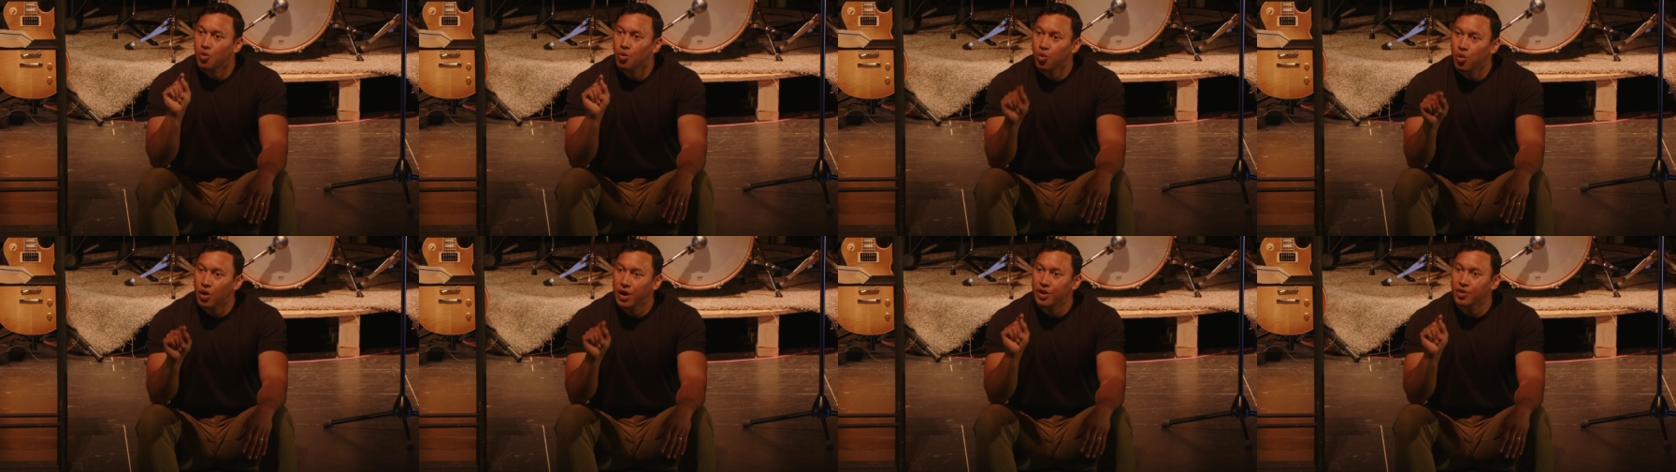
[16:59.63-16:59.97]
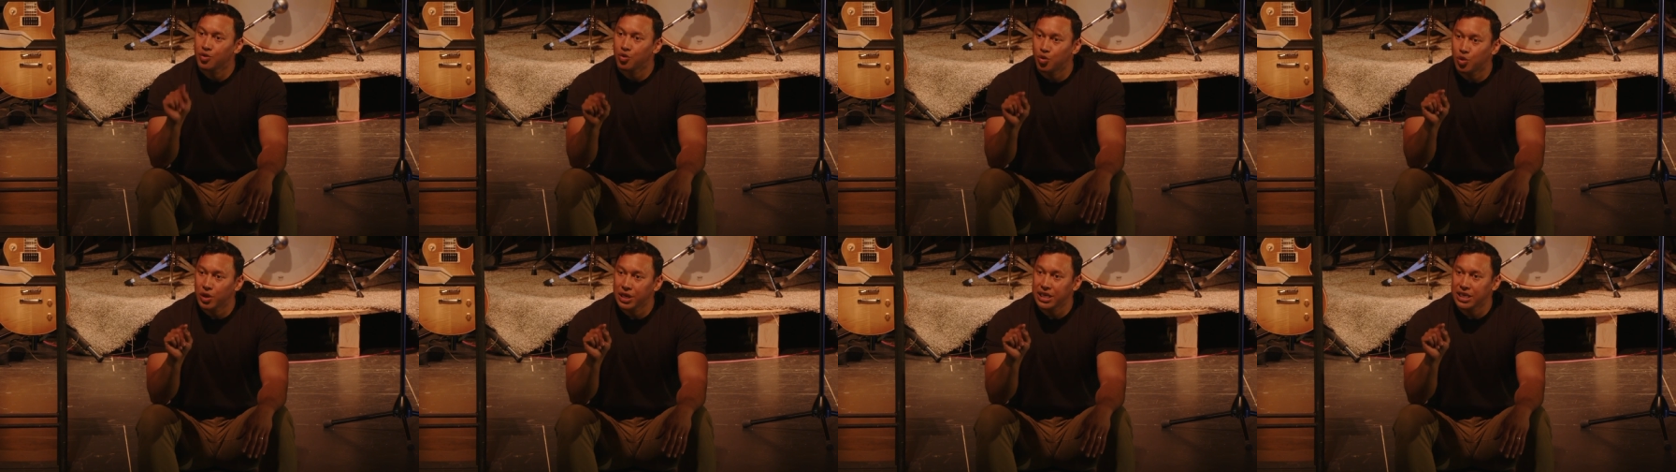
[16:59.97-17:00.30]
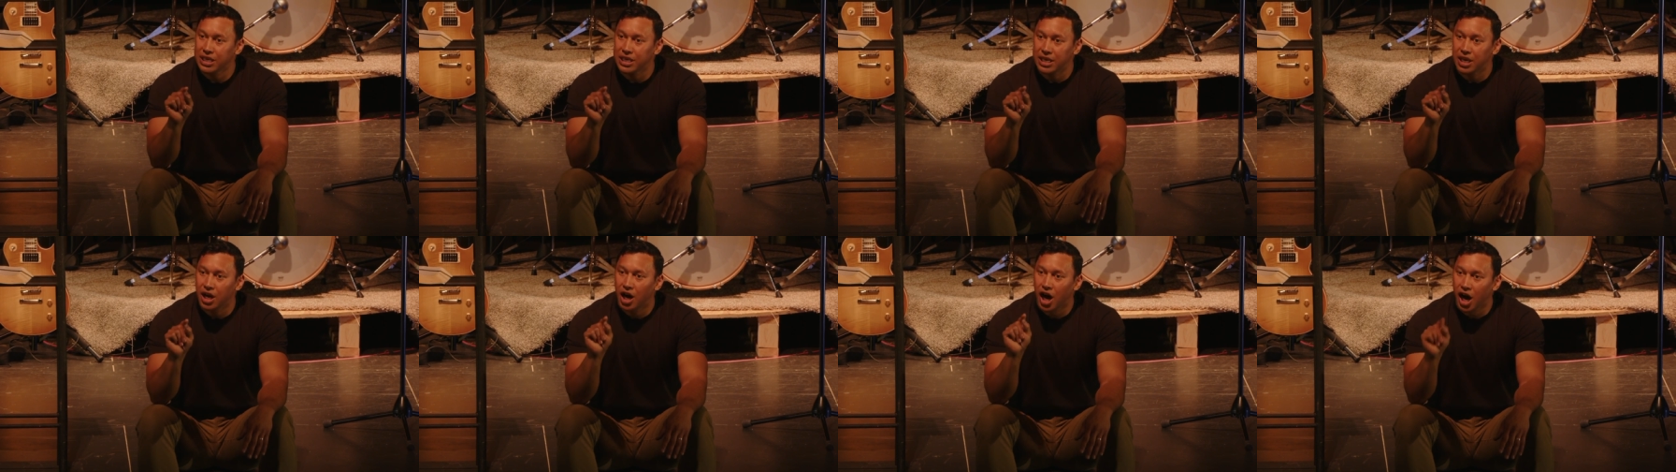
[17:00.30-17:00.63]
When
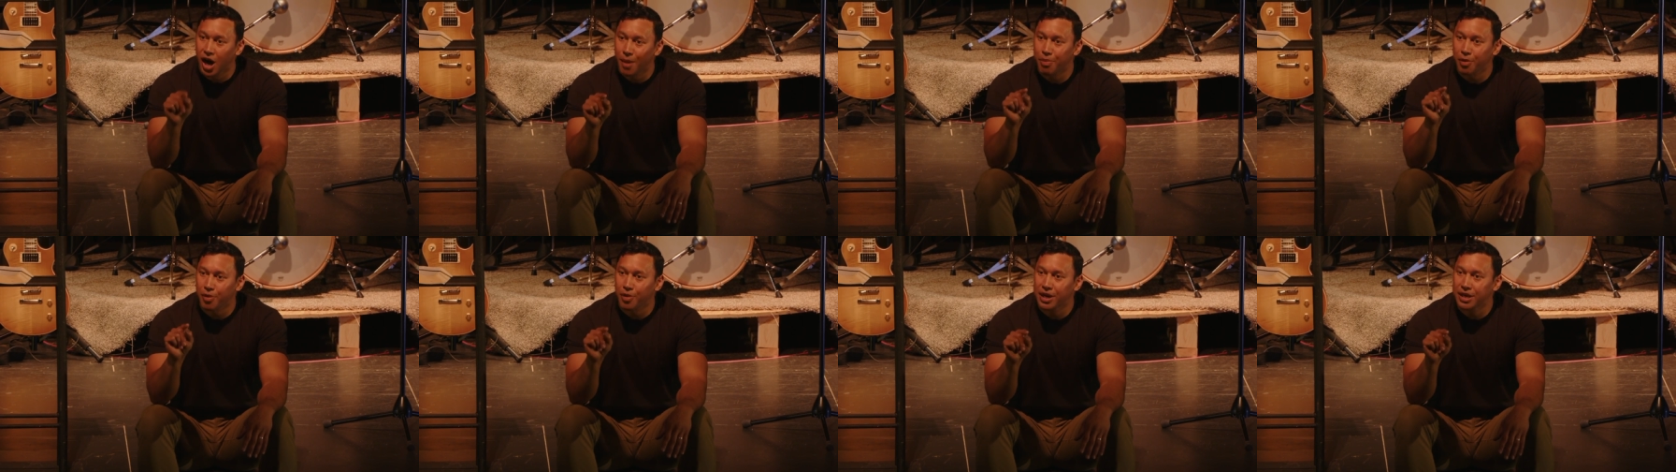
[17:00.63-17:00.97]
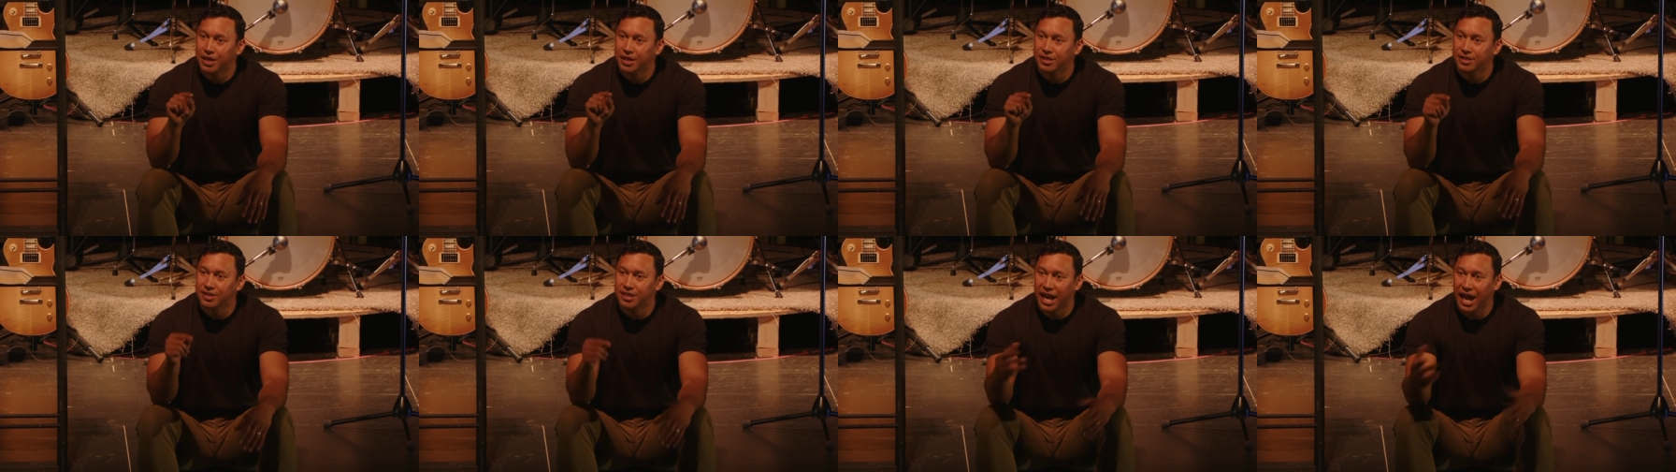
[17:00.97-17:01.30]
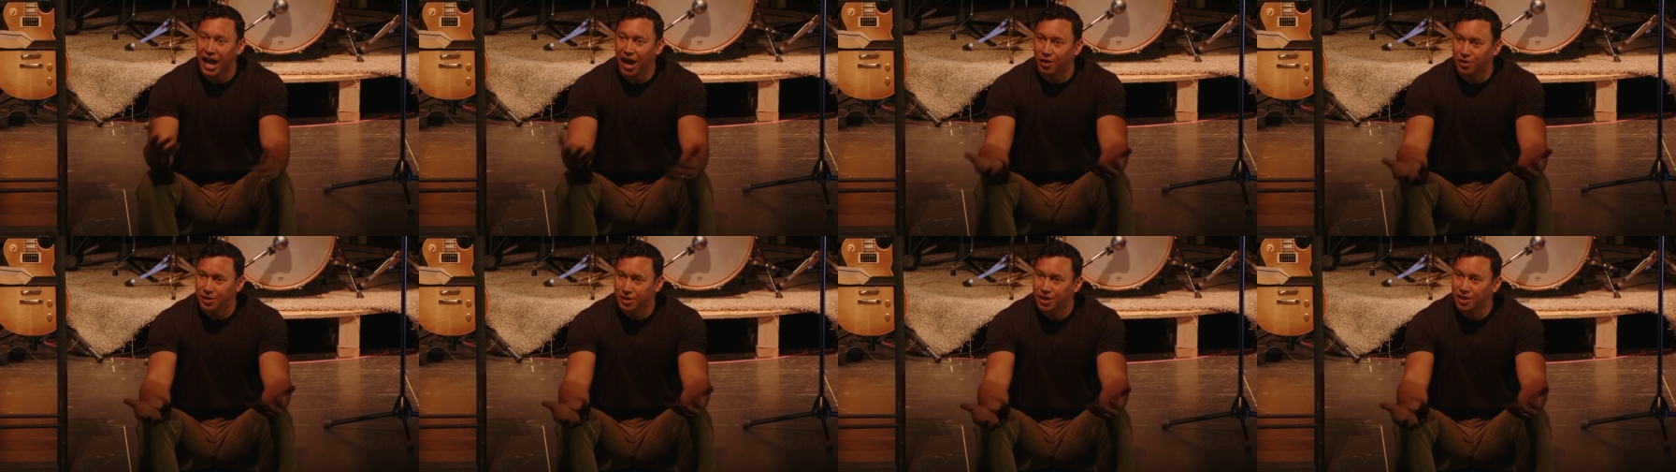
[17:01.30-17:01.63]
we operate in
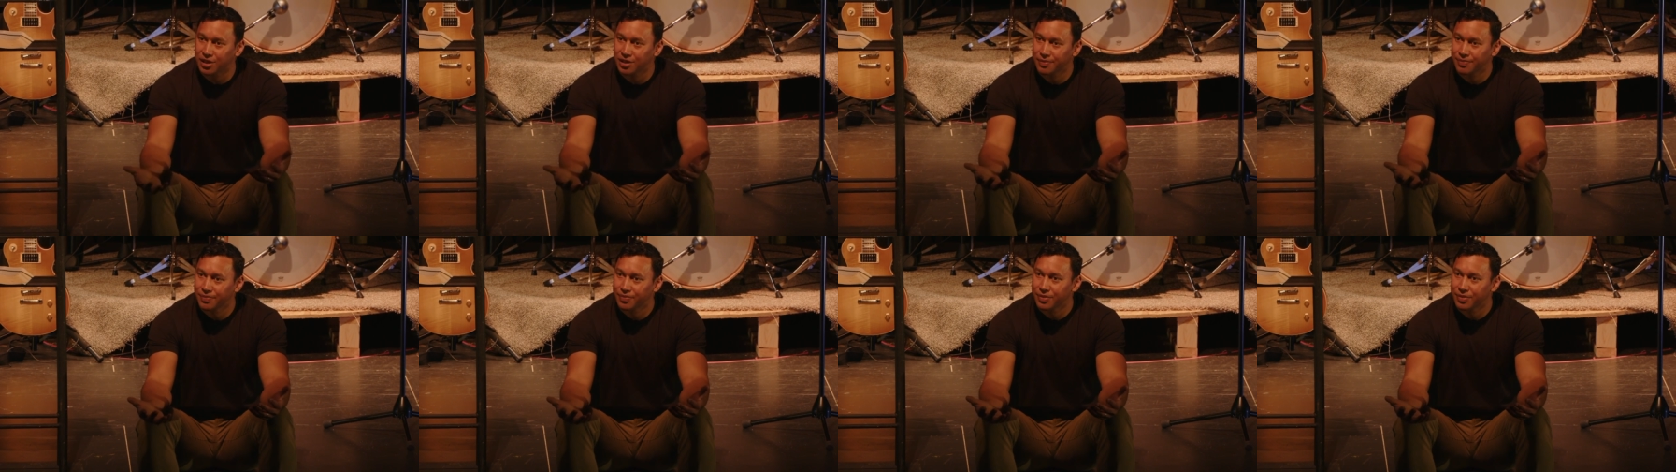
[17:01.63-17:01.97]
doubt,